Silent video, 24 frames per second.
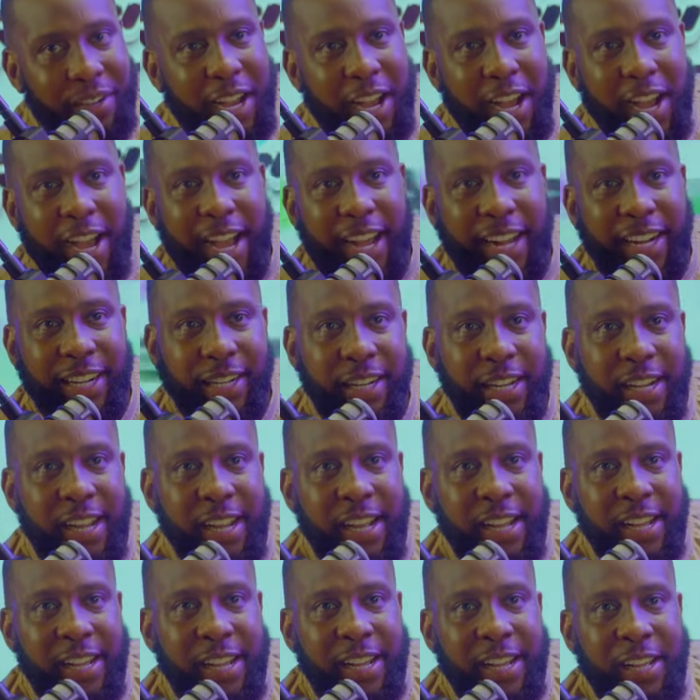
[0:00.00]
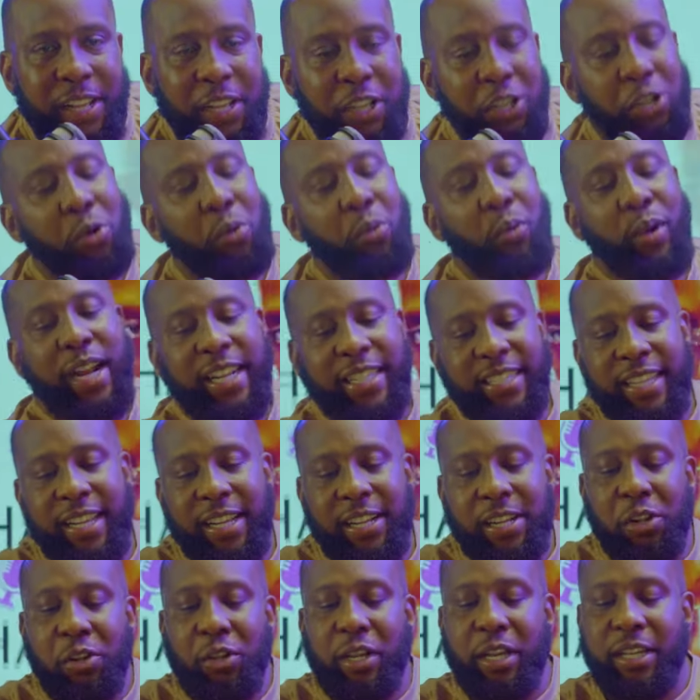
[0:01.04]
And you know, when I said,
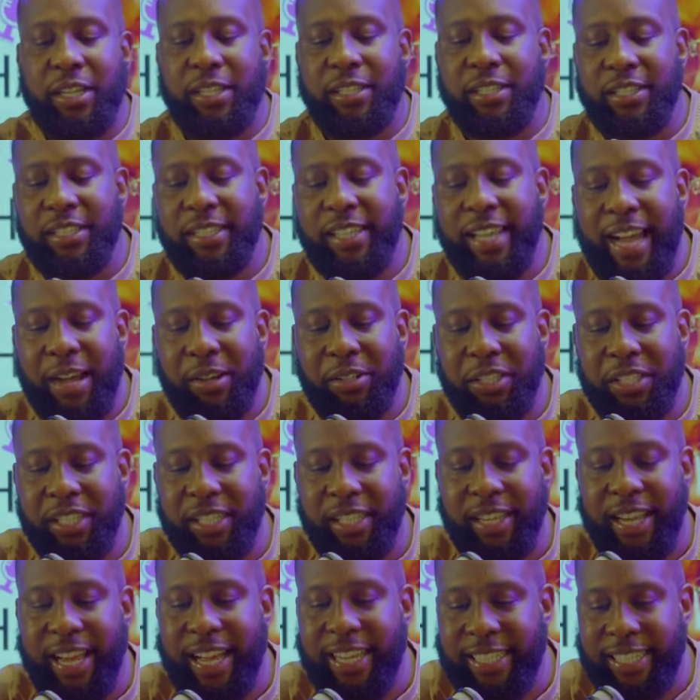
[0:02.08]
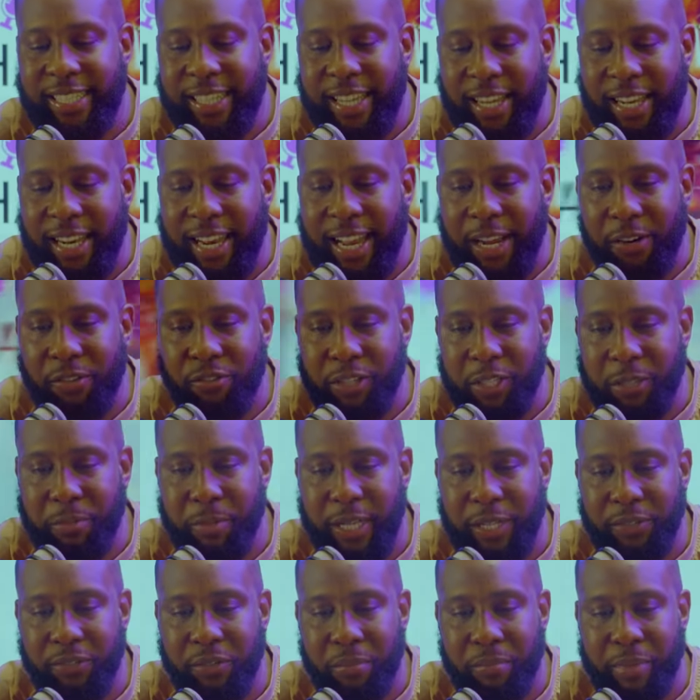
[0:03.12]
okay, see how she has a lack of
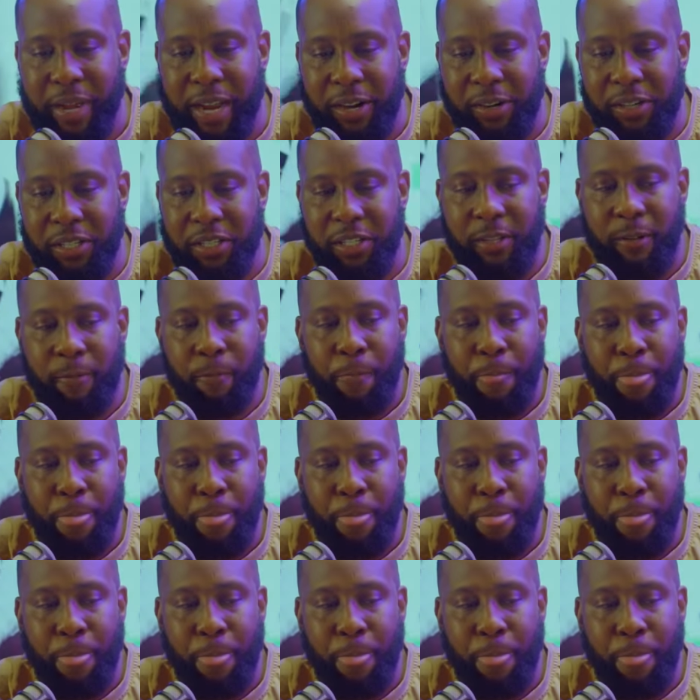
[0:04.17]
respect for marriage?